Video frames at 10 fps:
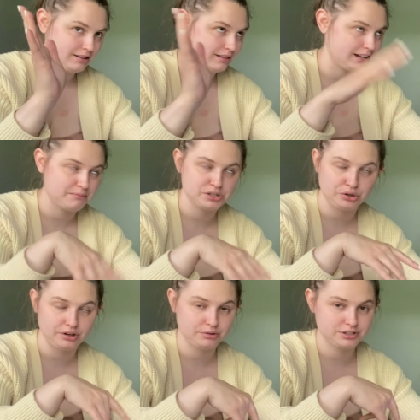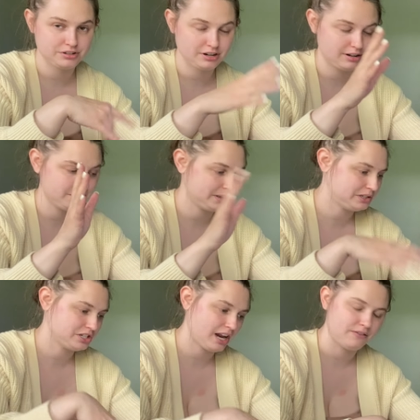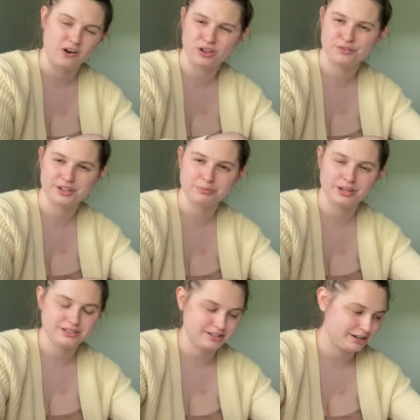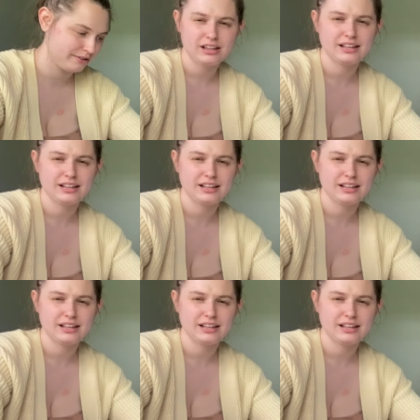they can be sold at Nordstrom. They're just kind of all over the place, you know?